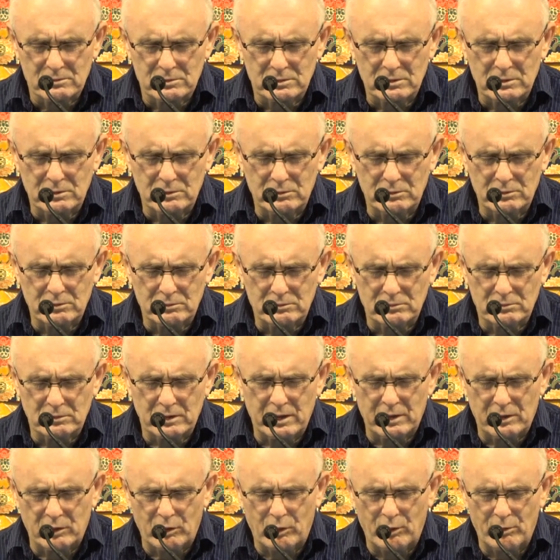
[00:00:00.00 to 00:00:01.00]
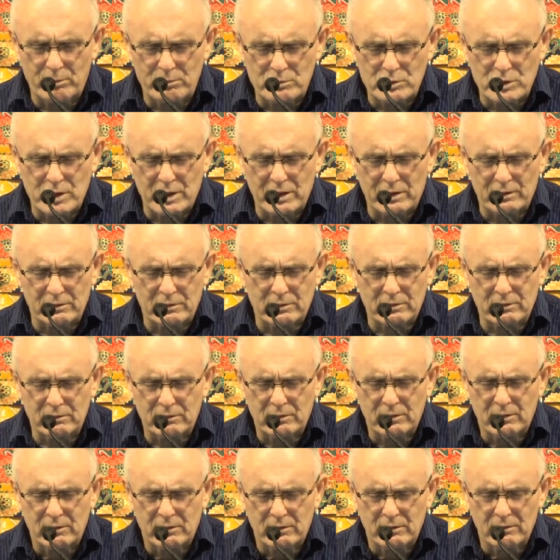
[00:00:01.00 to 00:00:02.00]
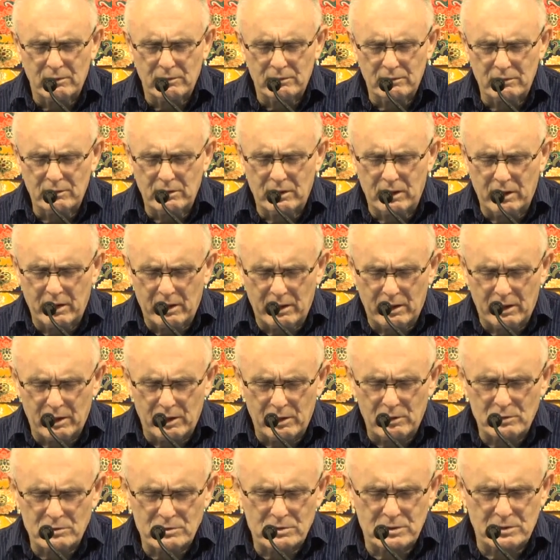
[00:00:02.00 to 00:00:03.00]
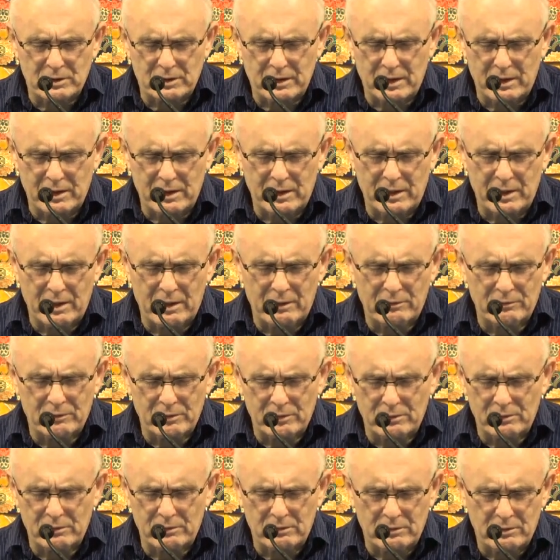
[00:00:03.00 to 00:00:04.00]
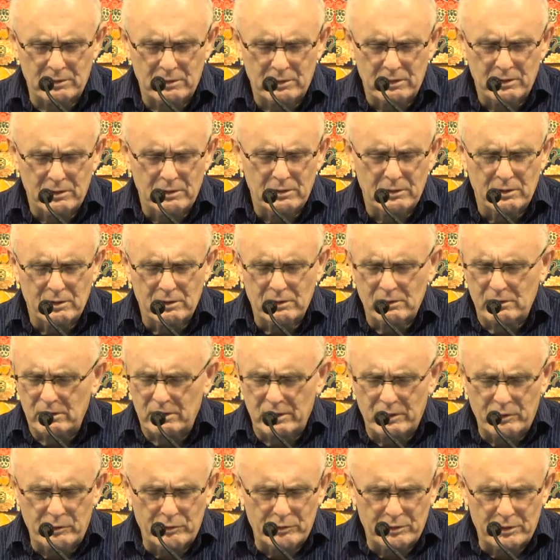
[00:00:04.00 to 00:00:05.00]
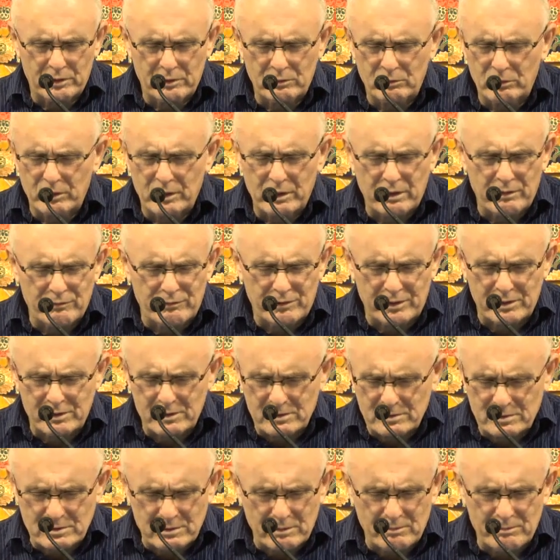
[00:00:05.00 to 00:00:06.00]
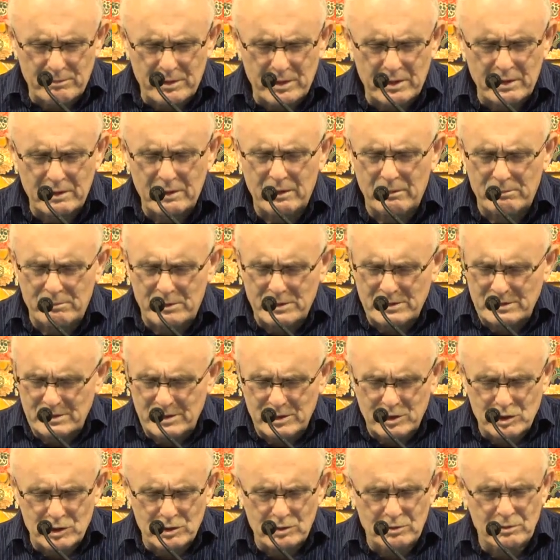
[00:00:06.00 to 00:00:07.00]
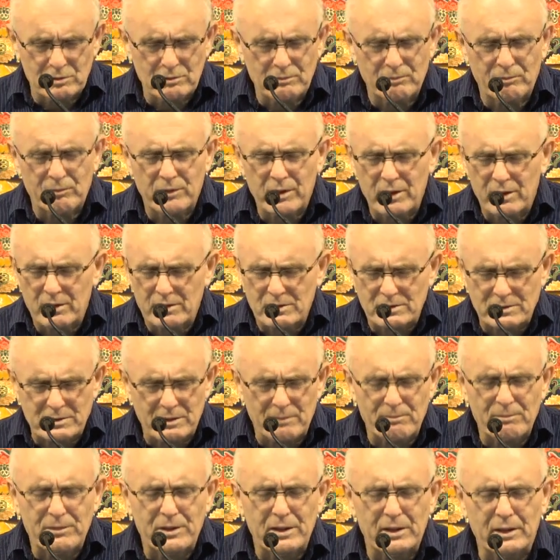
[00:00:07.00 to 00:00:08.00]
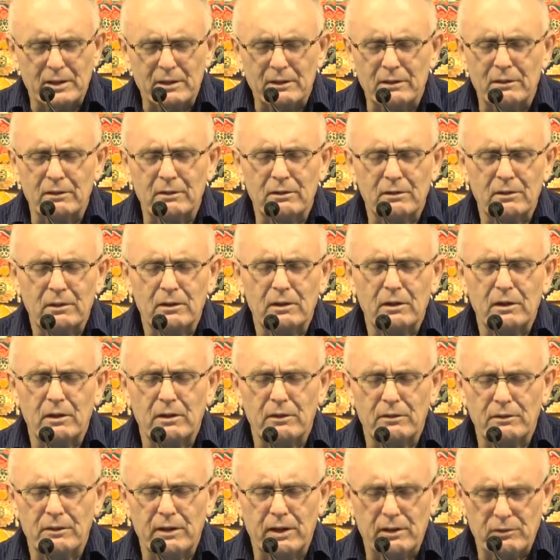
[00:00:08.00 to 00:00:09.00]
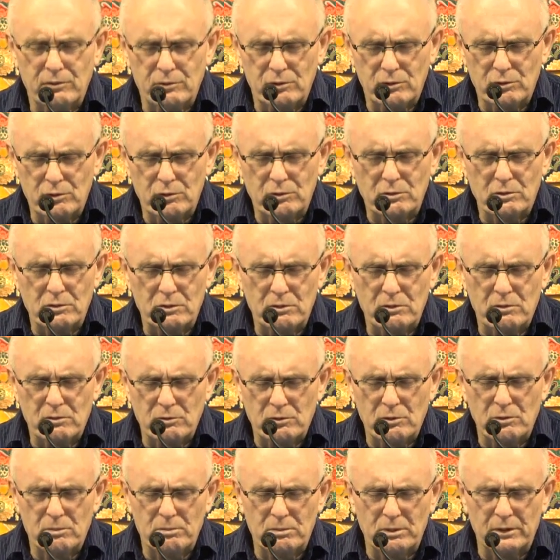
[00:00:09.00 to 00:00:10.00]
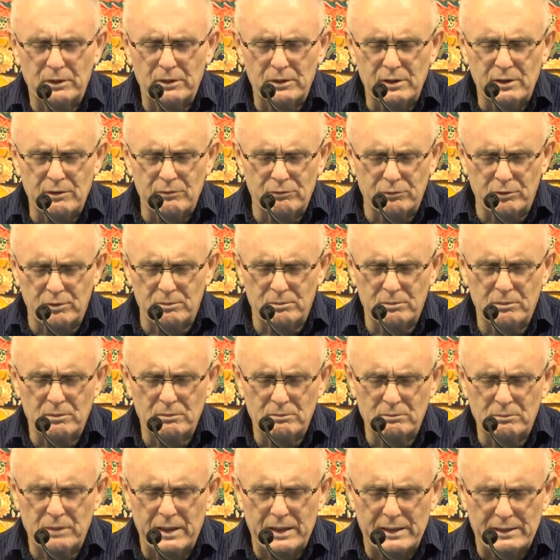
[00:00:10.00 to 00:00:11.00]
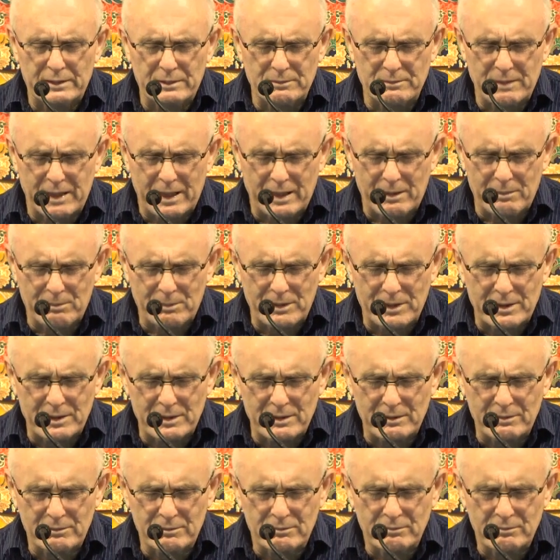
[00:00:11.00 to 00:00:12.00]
that object, a house, a car, a clothing, whatever, something, a position, something that you believe would make them happy.